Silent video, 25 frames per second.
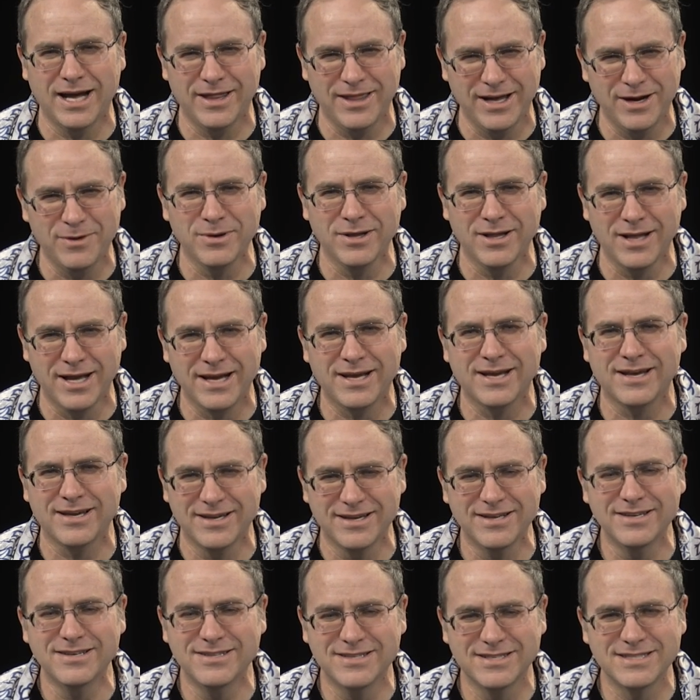They were like,
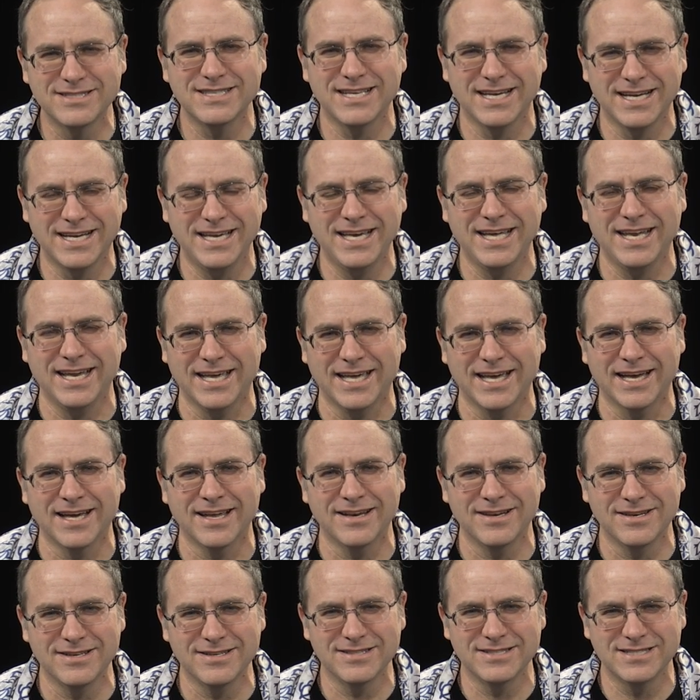it's that kid again.
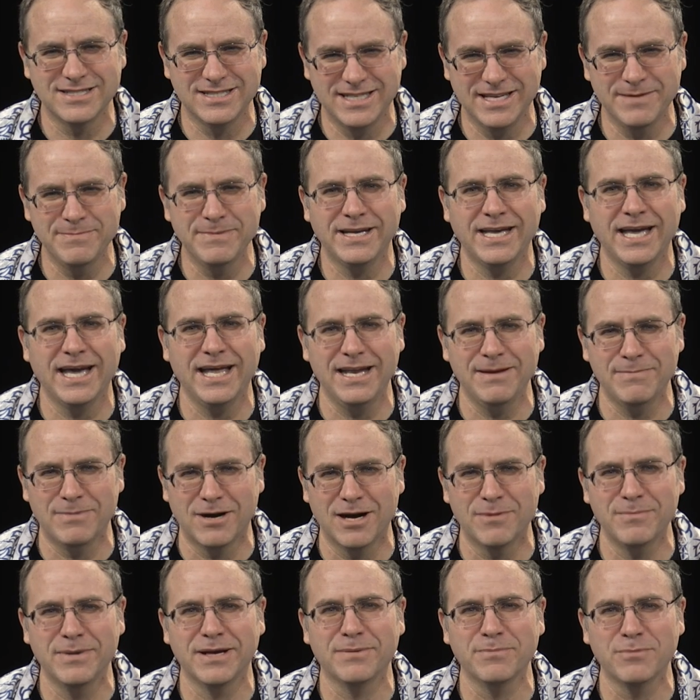Just give him a candy
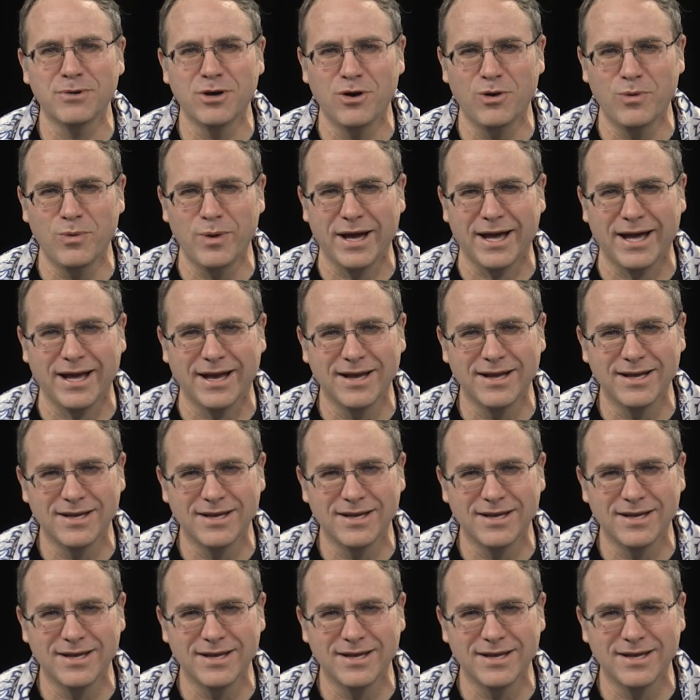bar, make him go away.